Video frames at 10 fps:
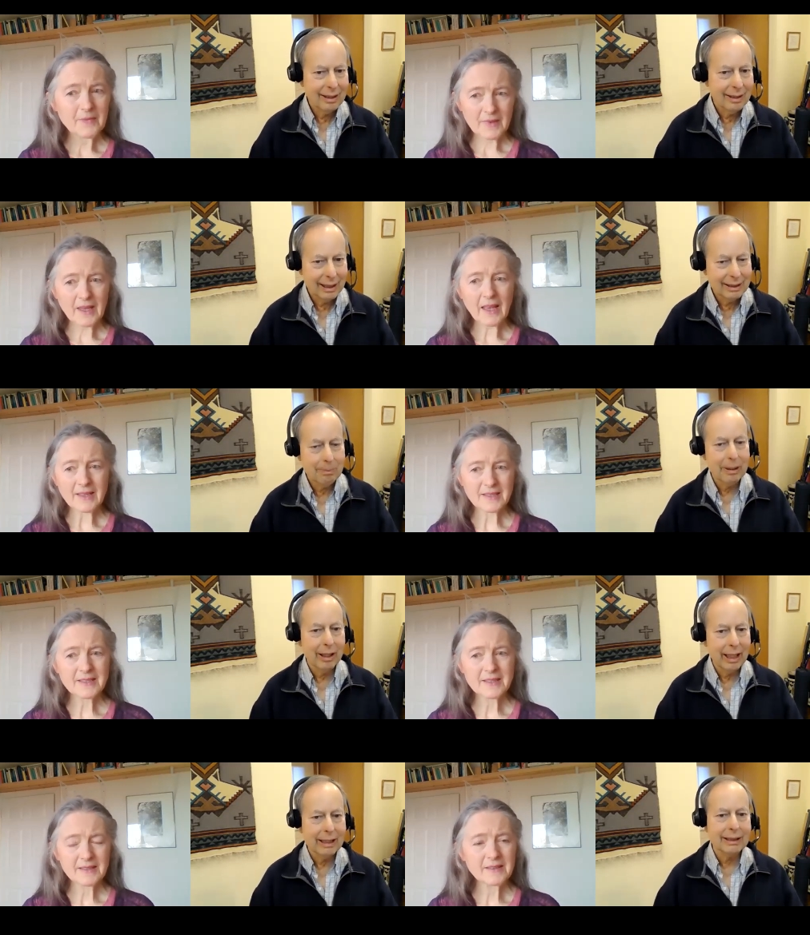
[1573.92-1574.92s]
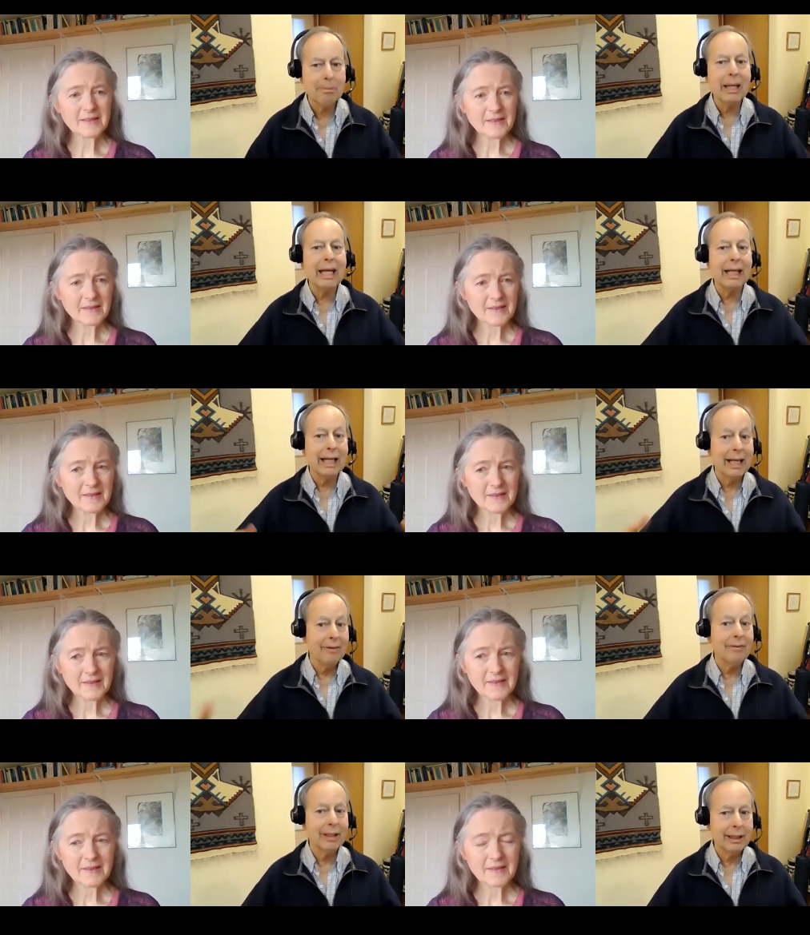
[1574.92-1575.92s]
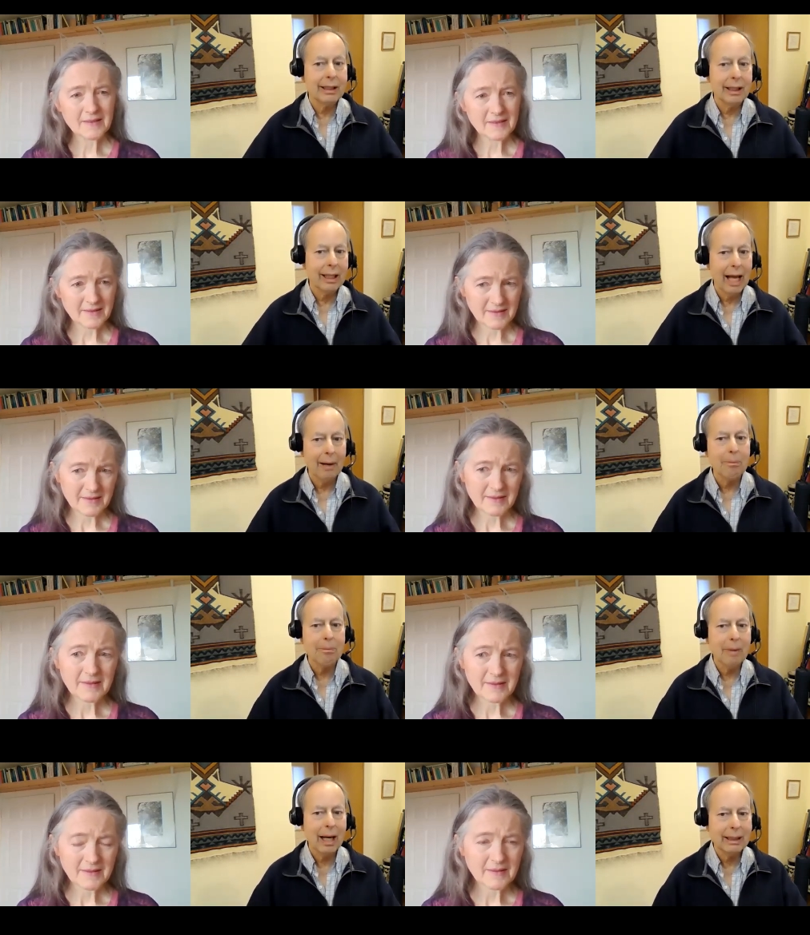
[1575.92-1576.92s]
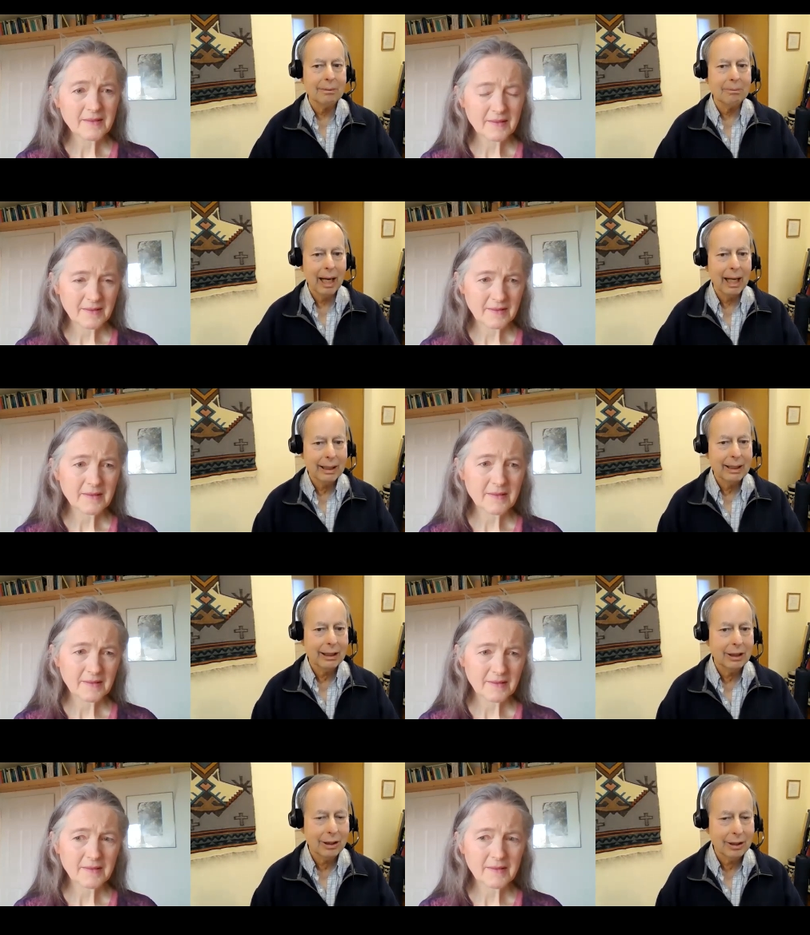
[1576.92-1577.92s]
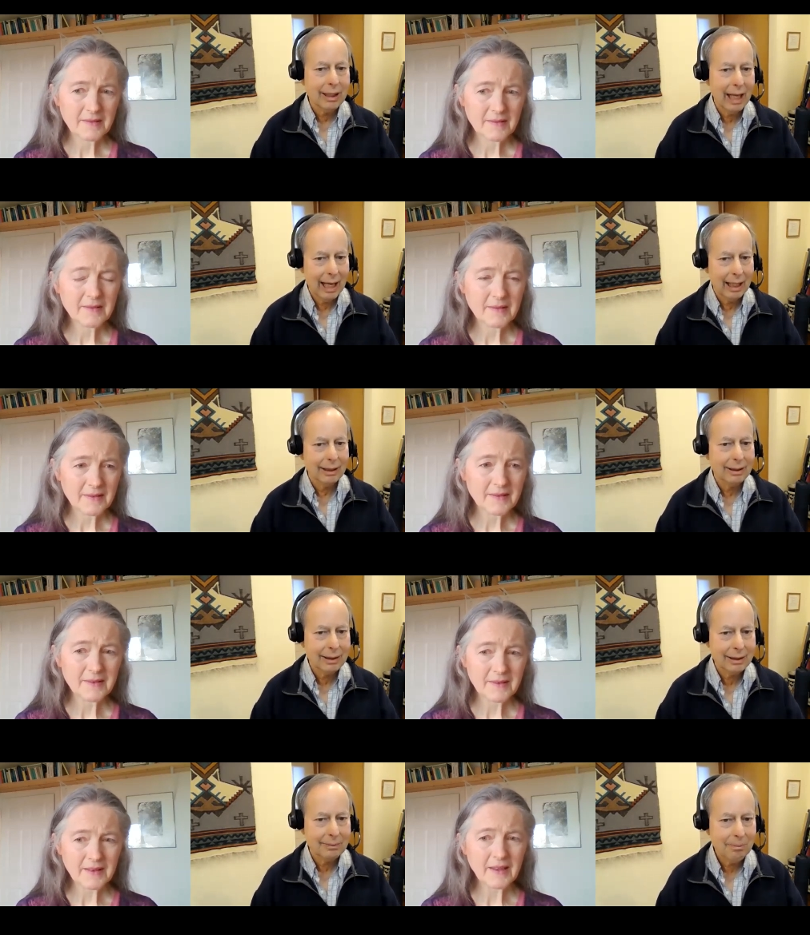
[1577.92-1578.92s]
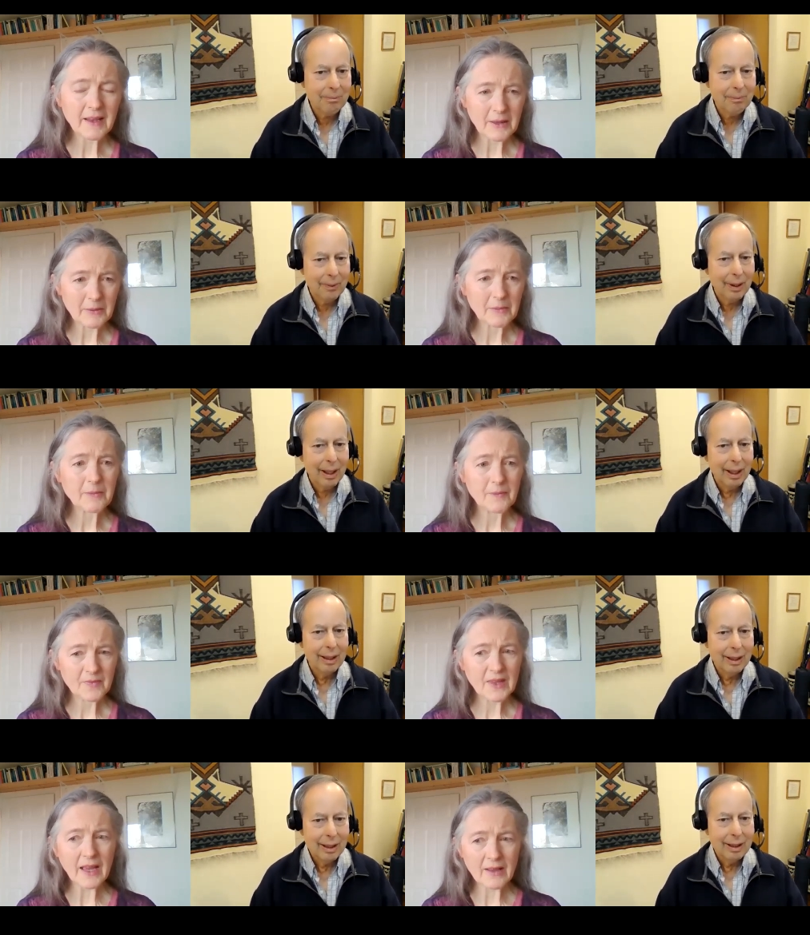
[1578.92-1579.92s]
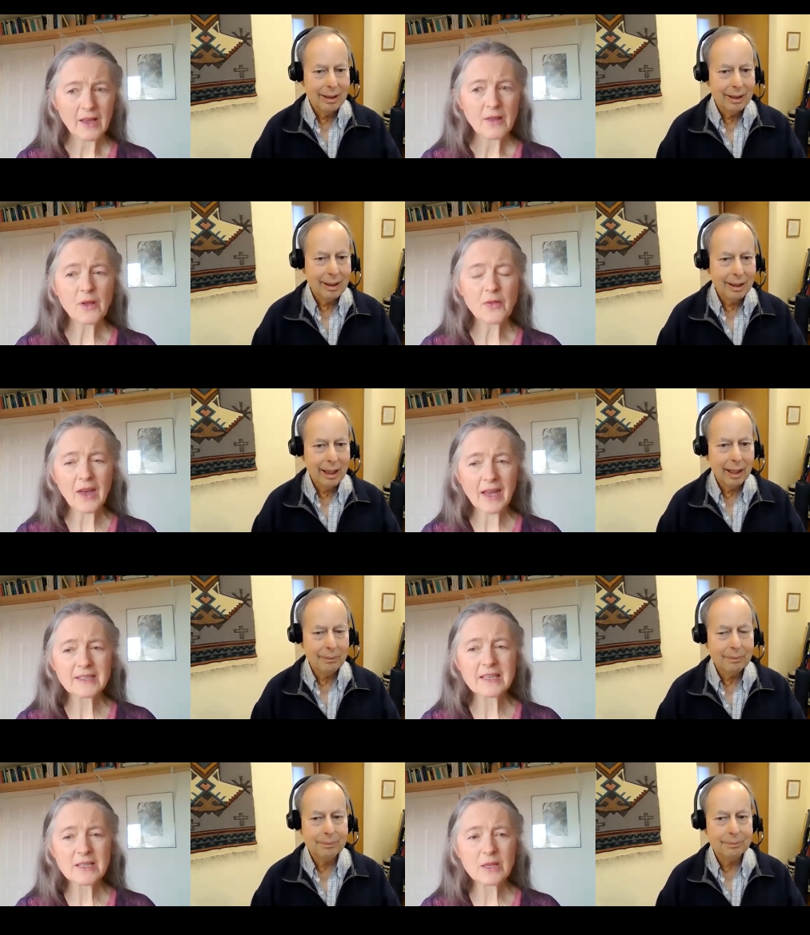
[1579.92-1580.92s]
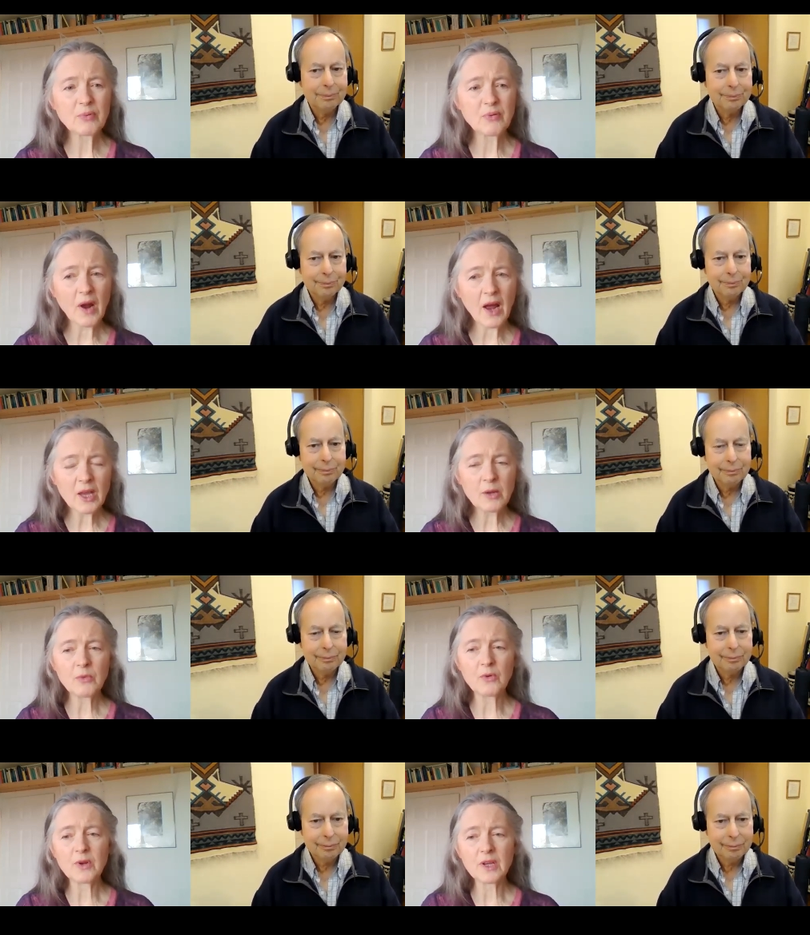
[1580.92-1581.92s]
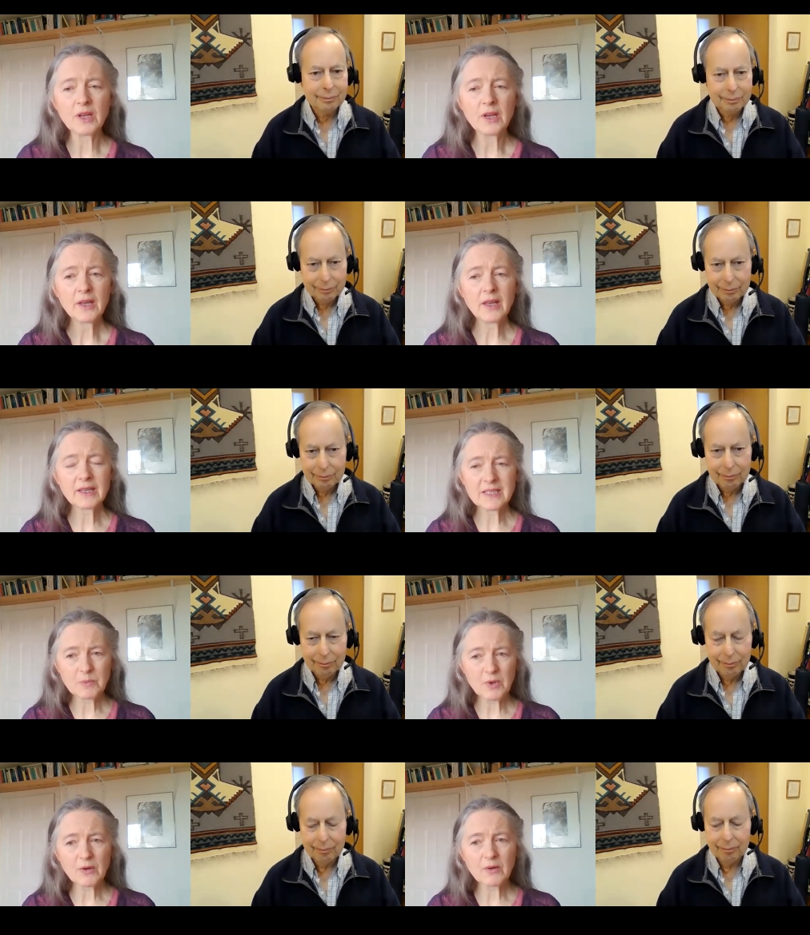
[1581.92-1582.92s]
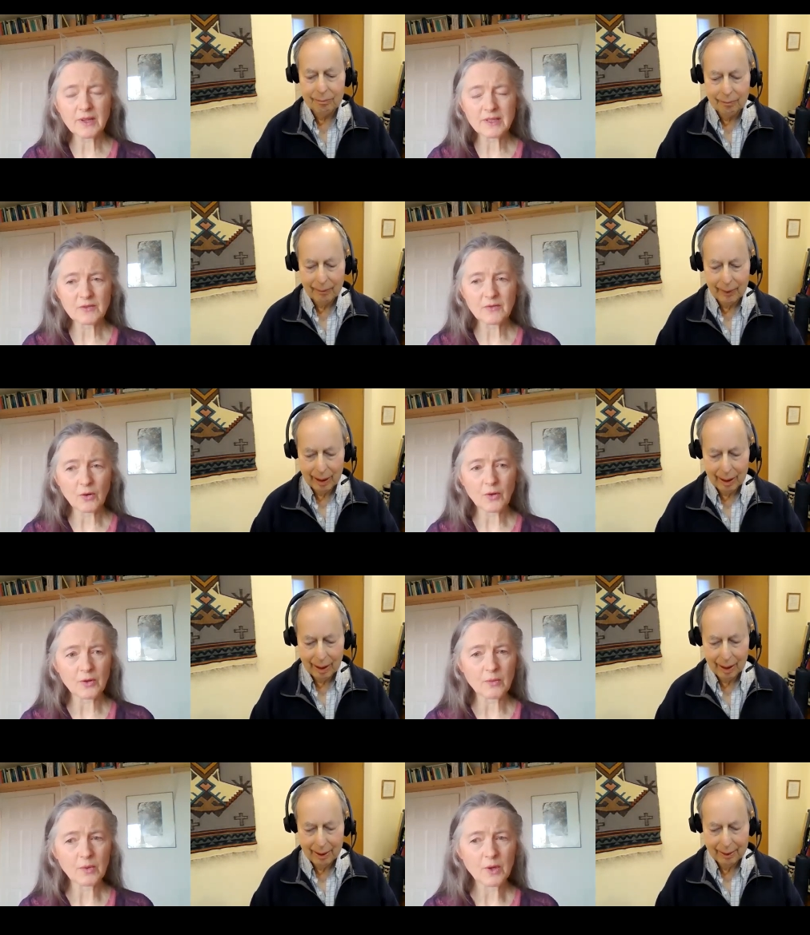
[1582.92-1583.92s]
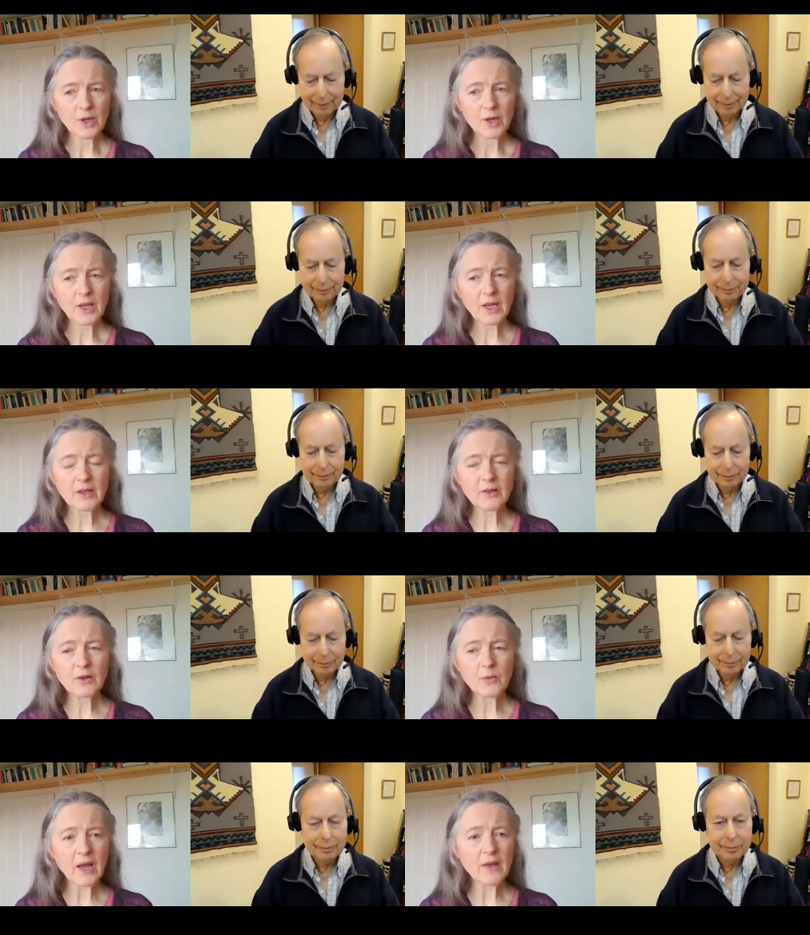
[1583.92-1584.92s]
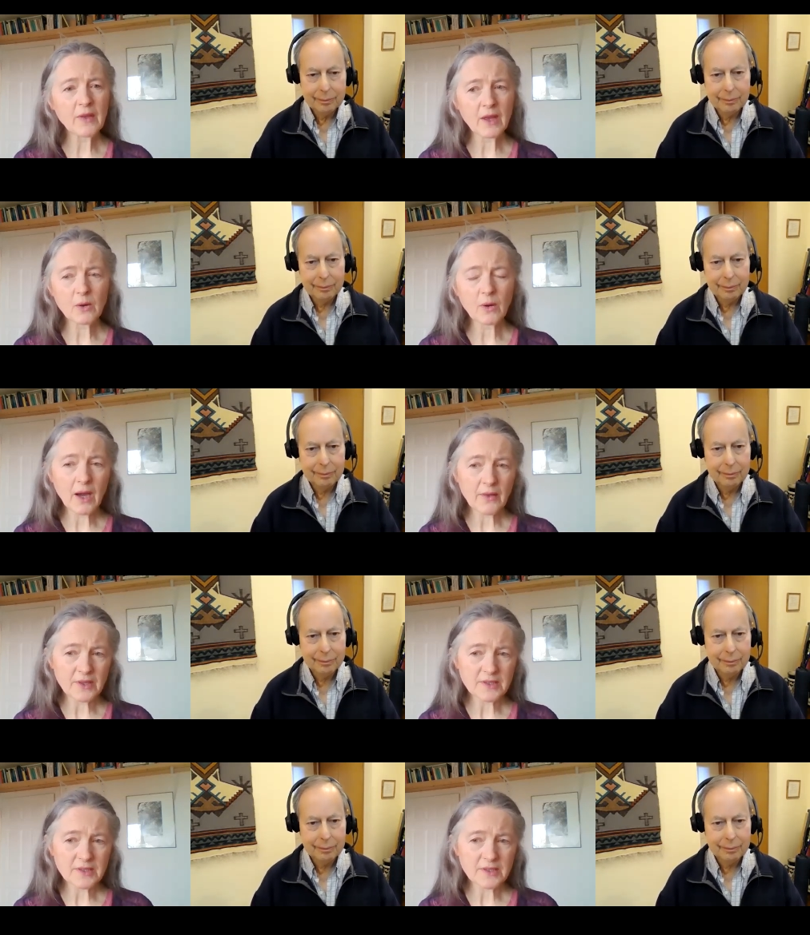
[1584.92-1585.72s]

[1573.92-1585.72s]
Speaker 1: experience being given to them by, by a teacher's hands.
Speaker 2: Yeah, that, yeah. that is the primary experience for them in the way they acquired